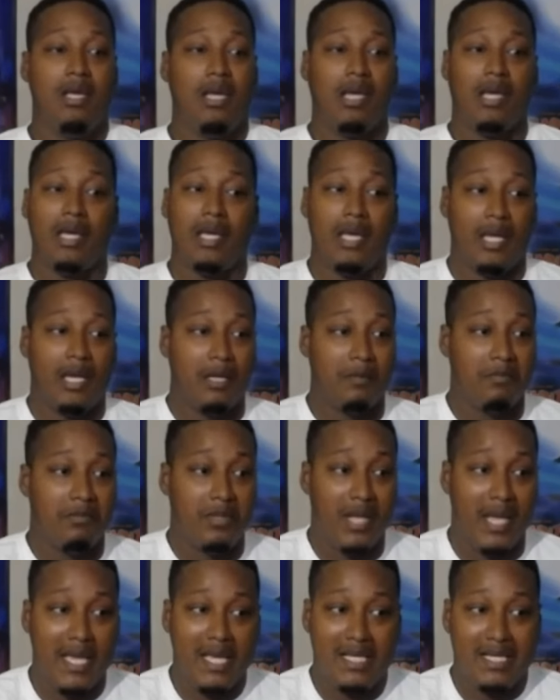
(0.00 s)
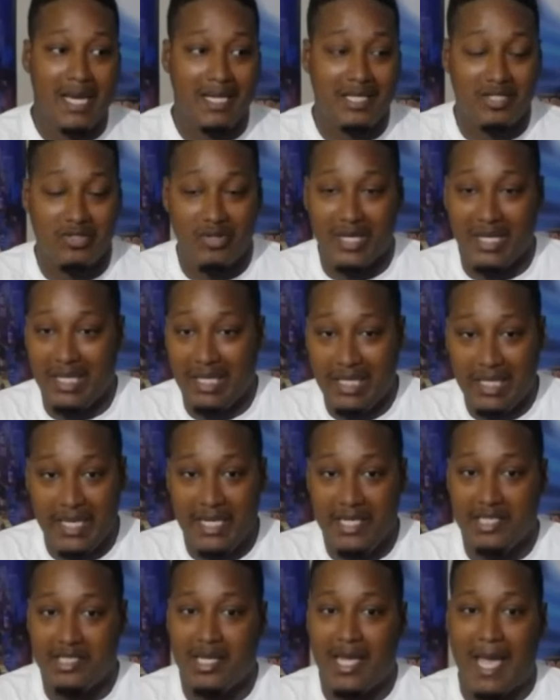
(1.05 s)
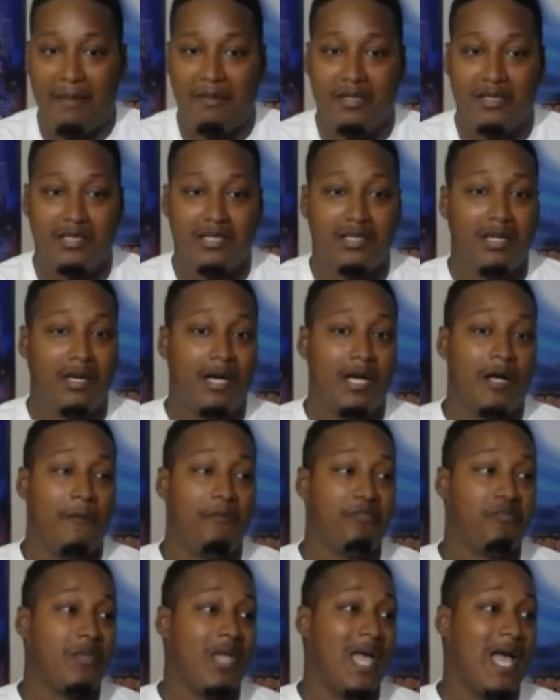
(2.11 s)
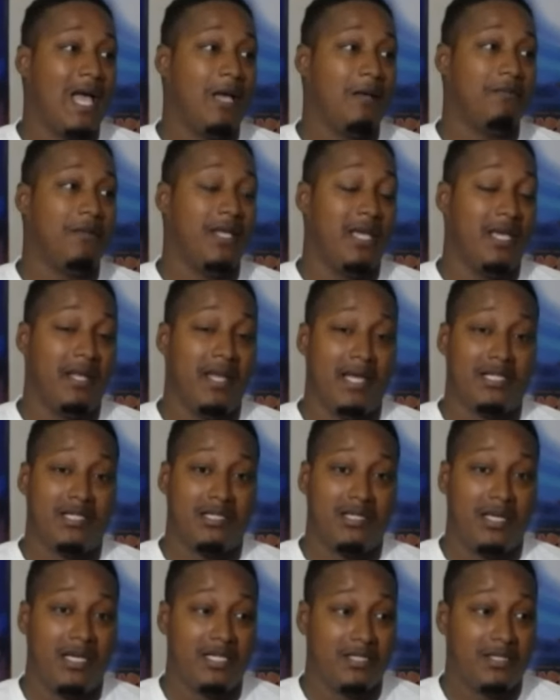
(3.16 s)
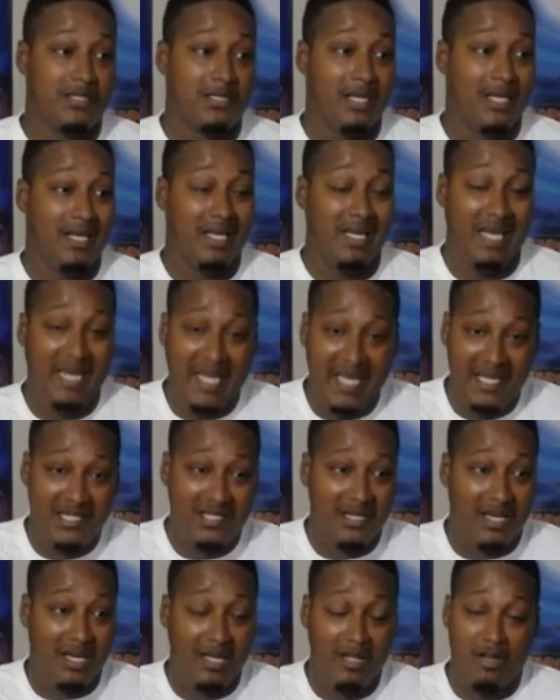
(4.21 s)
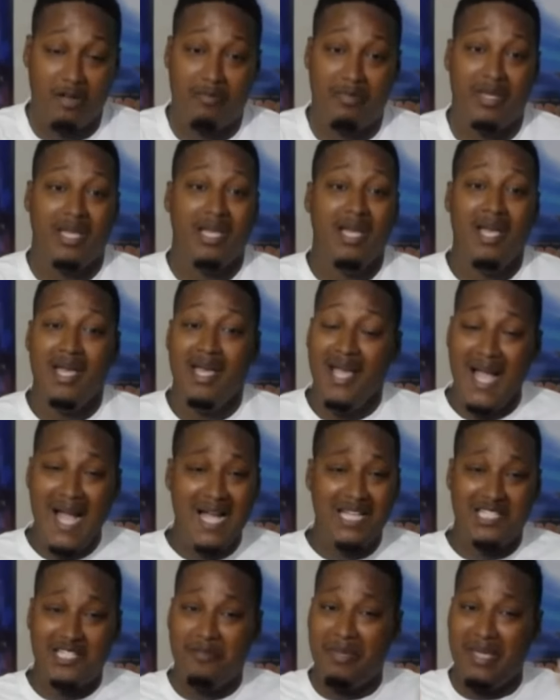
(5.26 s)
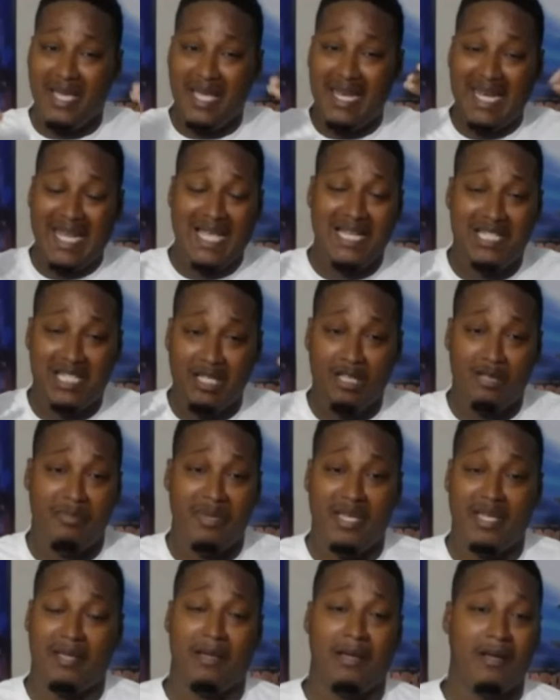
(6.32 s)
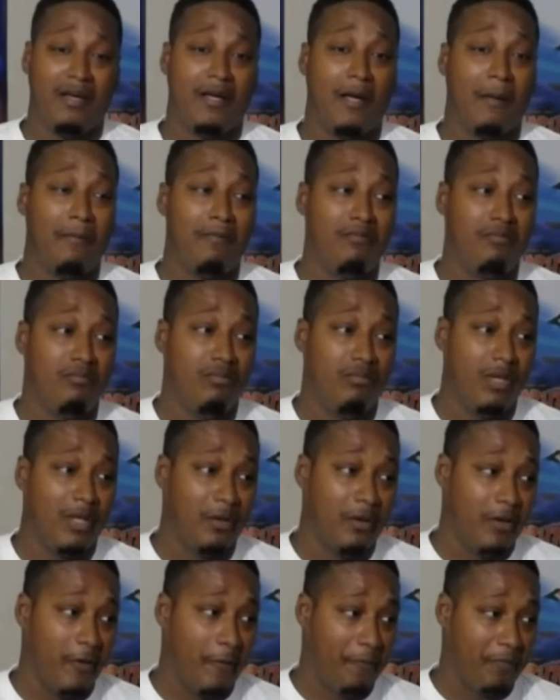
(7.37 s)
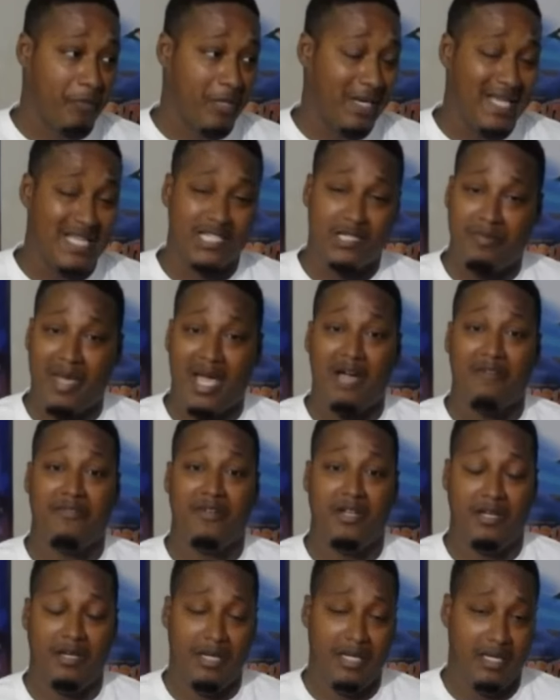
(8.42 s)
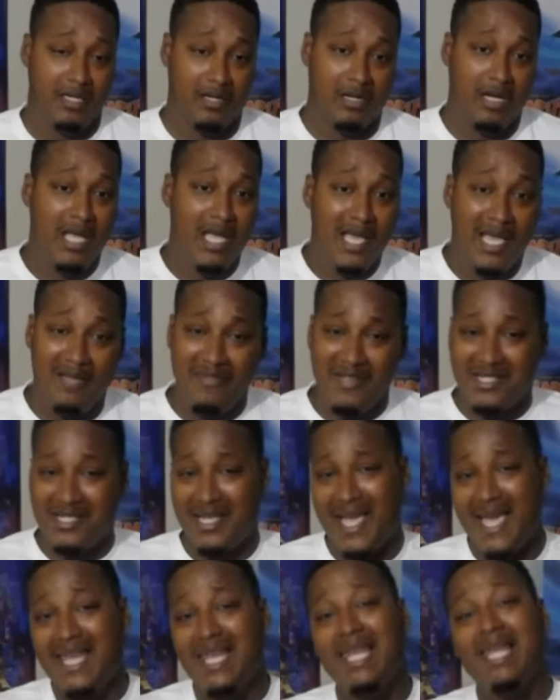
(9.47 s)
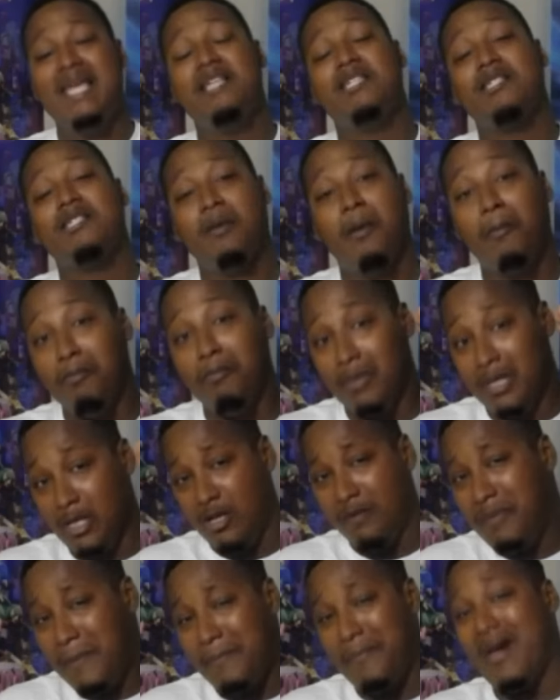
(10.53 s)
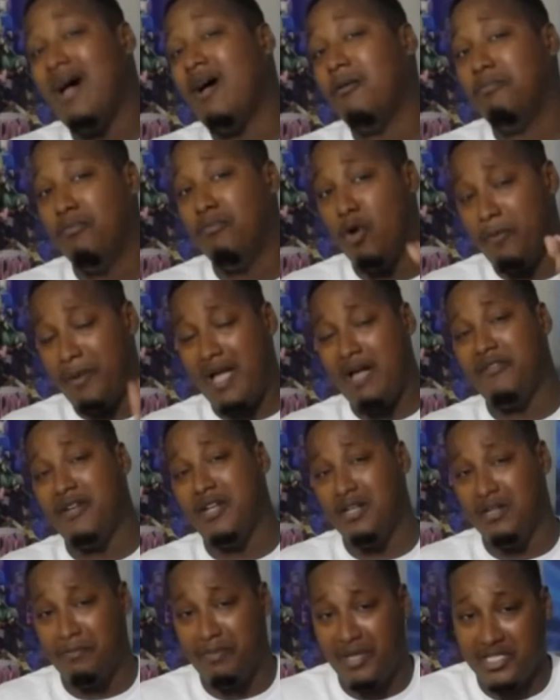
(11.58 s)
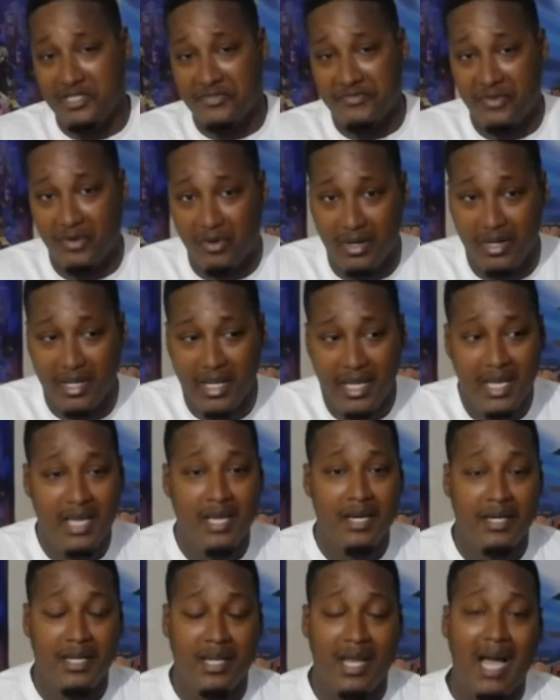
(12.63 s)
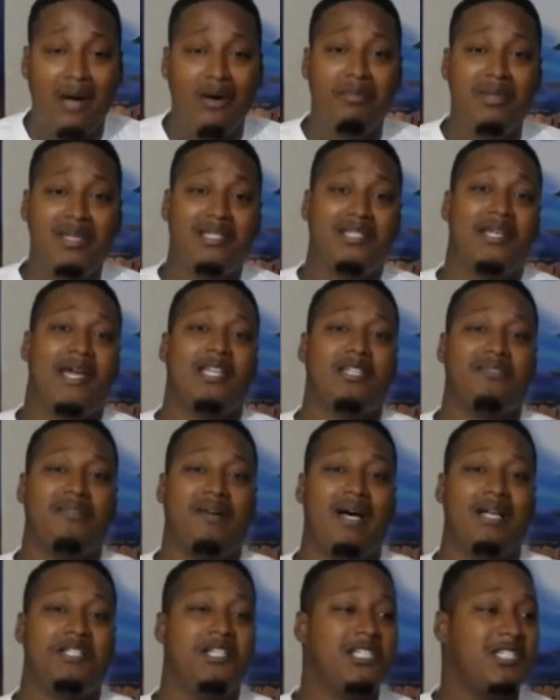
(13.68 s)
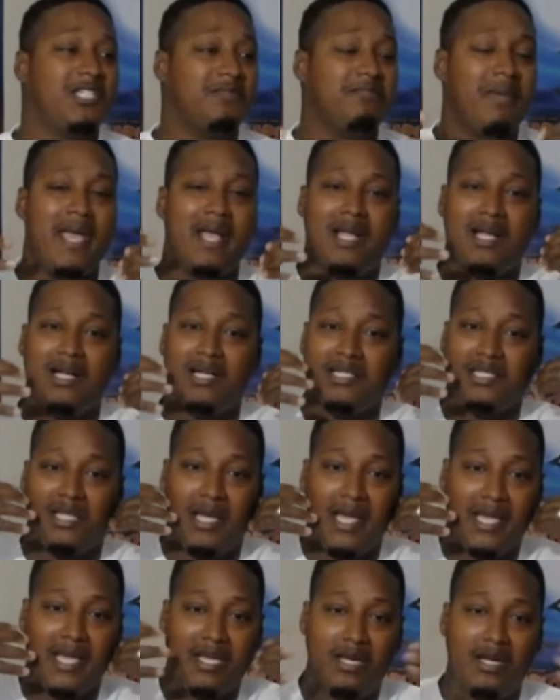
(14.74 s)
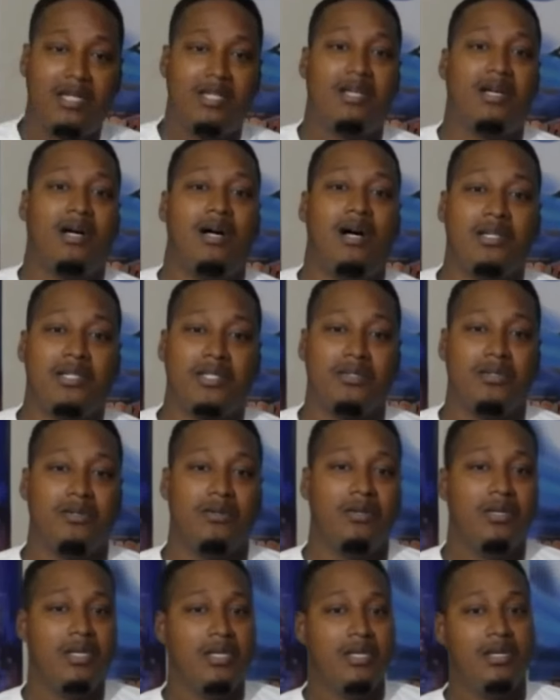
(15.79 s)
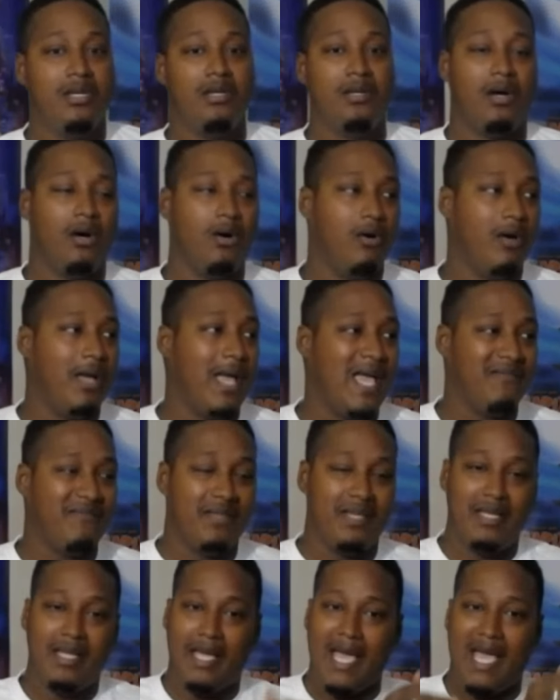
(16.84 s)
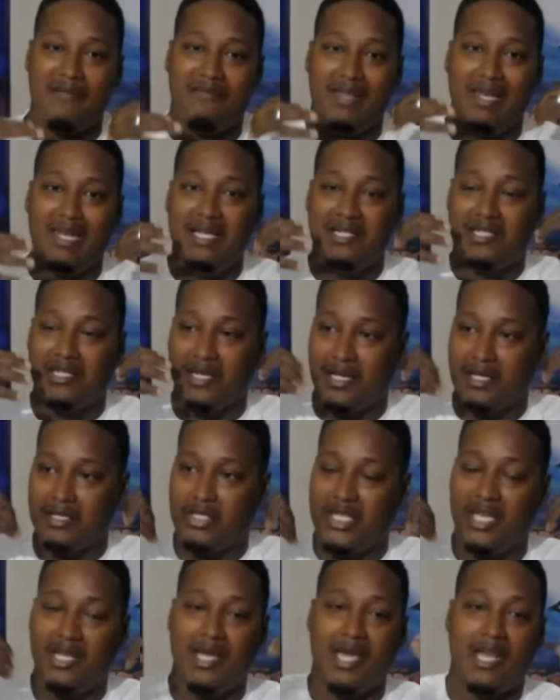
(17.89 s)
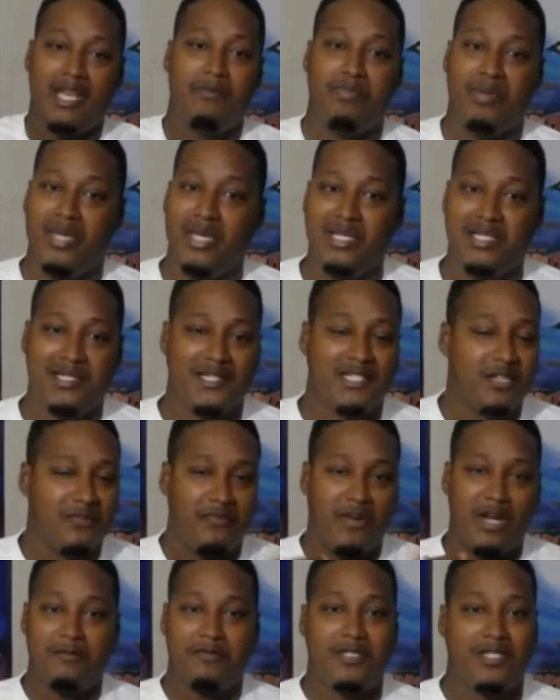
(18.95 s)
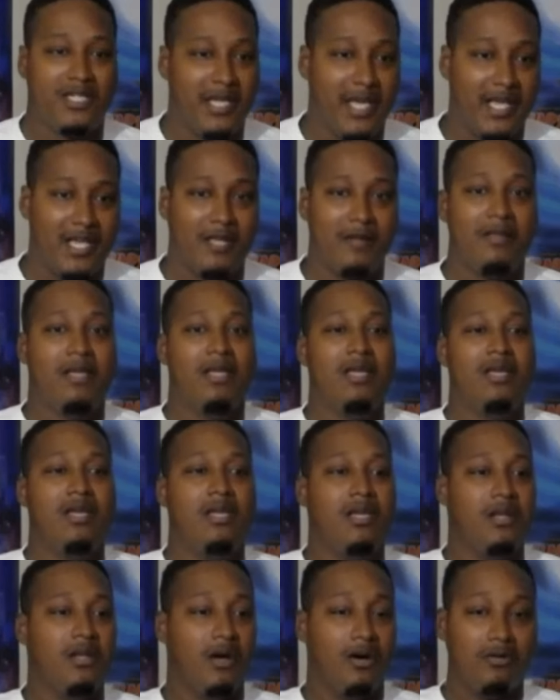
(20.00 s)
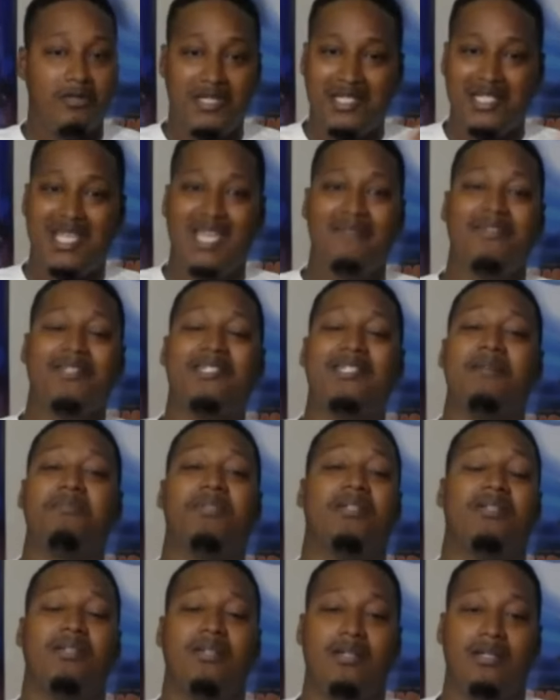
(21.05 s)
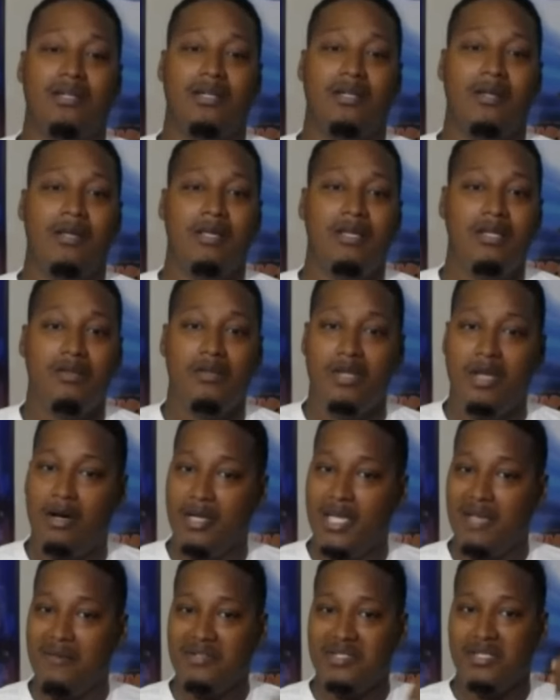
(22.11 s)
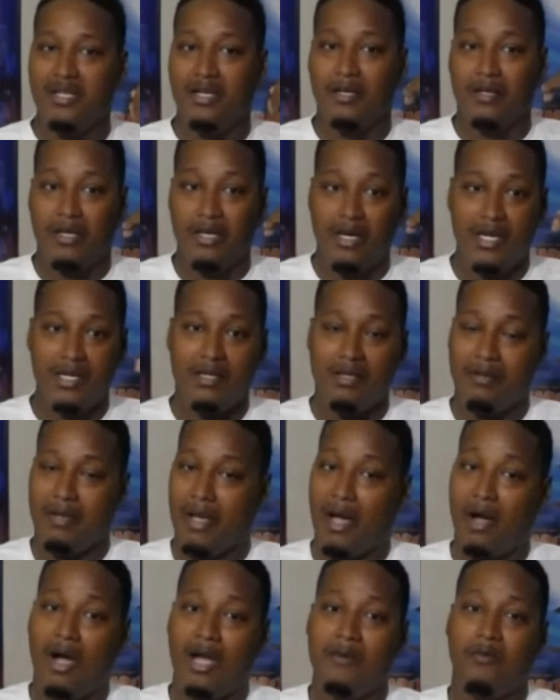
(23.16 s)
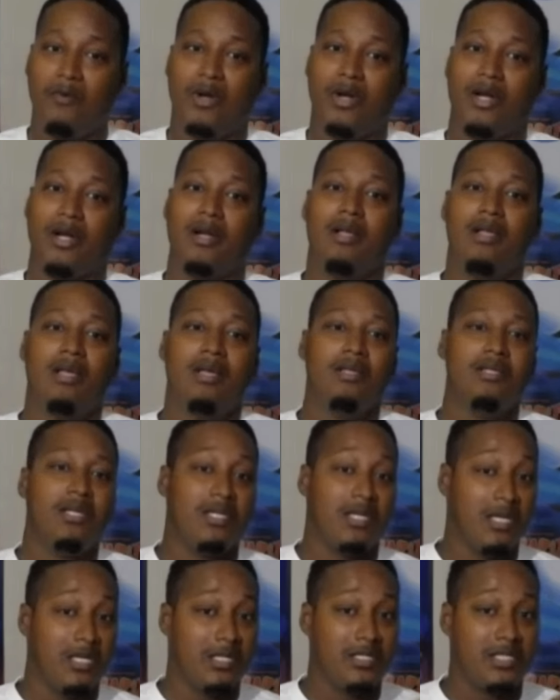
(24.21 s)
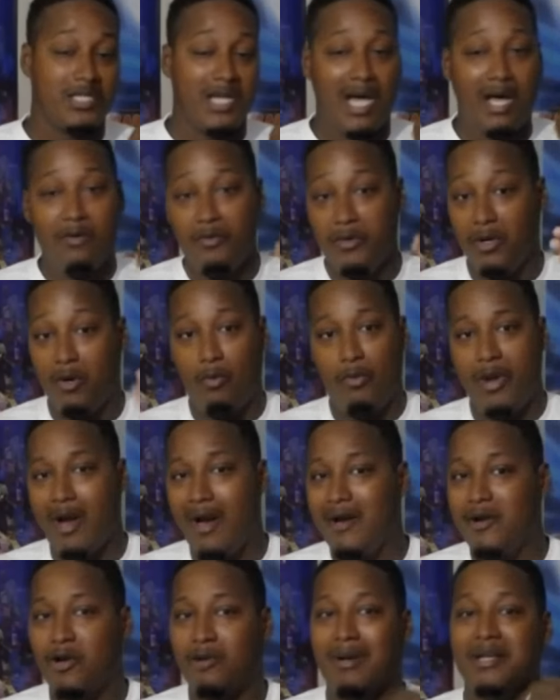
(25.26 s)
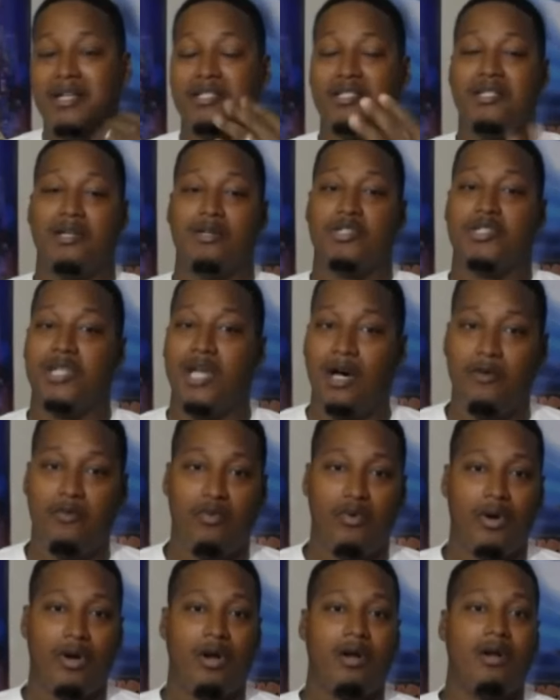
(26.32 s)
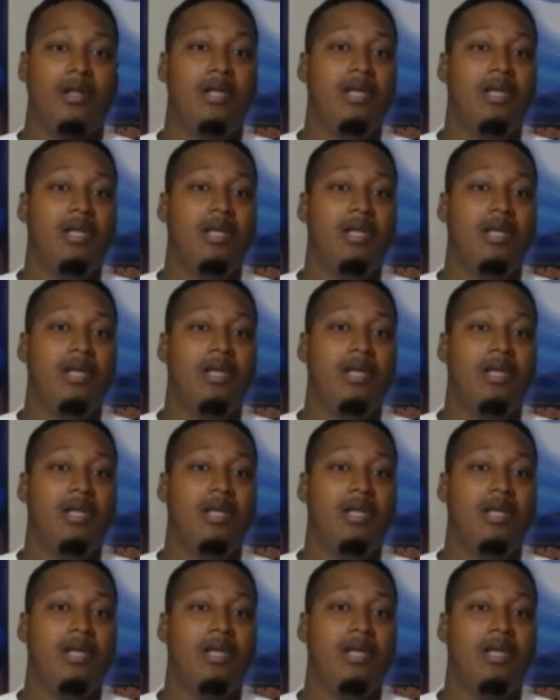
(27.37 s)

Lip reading: and they got to at least have this have the NX as at least a little bit. It has to be at least a little bit less powerful than the Neo. If it's at least a little bit more powerful than the PS4, then I would be satisfied. Just make us a good console. You know, have at least a 1080p, 60 frames per second. You know, just give us something good. You know, give us a good hardware, you know, we already know about Nintendo software.